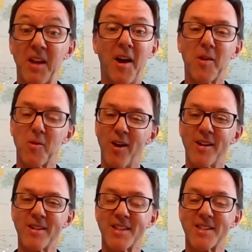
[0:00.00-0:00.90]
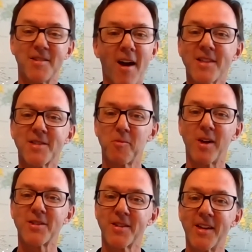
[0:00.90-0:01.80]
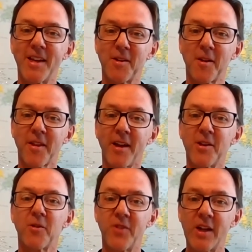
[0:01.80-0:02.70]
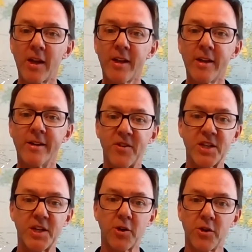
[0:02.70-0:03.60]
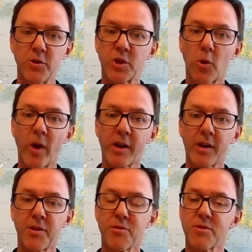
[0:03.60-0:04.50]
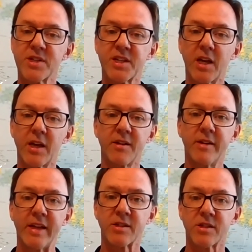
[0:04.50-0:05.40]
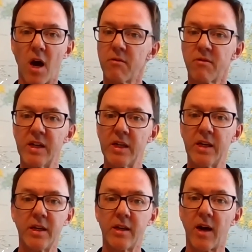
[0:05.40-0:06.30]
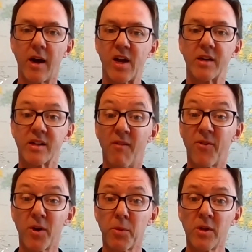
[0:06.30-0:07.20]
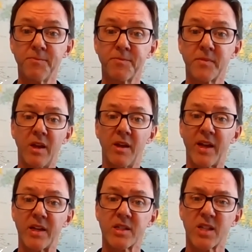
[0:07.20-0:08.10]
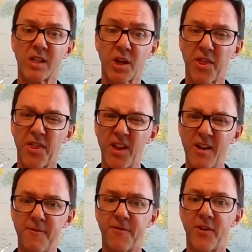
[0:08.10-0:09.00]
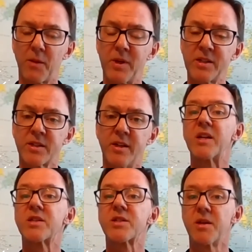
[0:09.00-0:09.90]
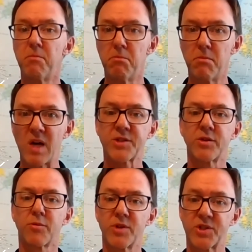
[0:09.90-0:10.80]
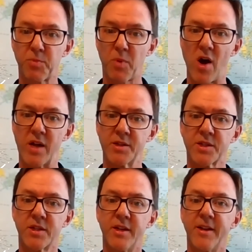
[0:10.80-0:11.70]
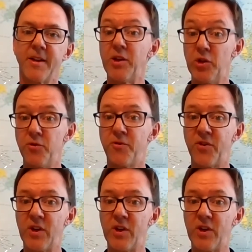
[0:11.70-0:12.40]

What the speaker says: In other words, it's not so much the needle that you're feeling. If it's introduced quickly through the skin, it's not really even uncomfortable, being that it's such a thin filament, but it's the muscle response that you